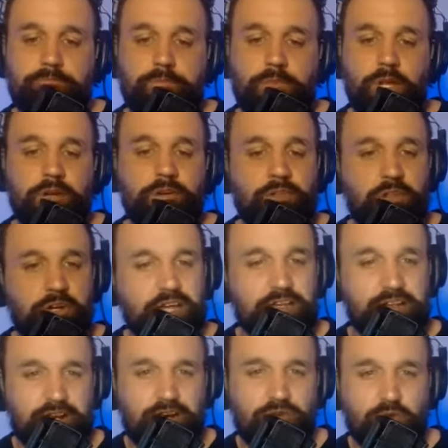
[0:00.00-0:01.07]
Another guy
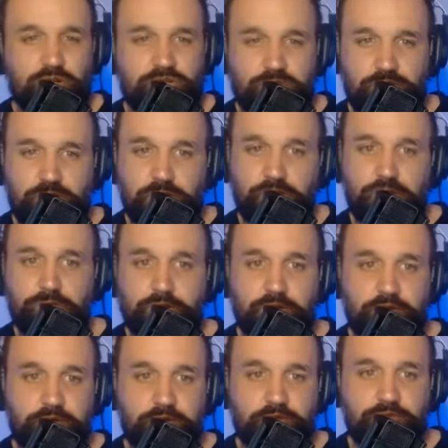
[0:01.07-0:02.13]
that I questioned a little
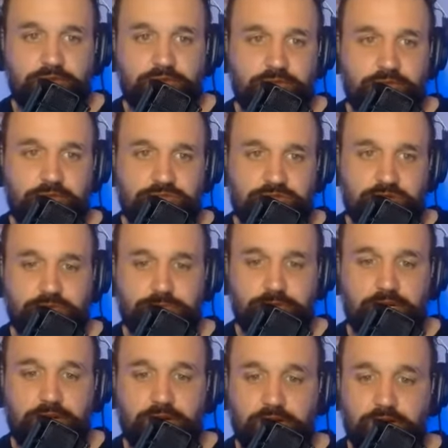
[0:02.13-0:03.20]
bit is just
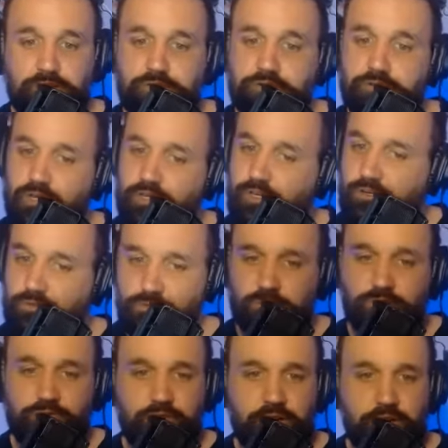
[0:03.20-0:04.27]
because, and we'll say it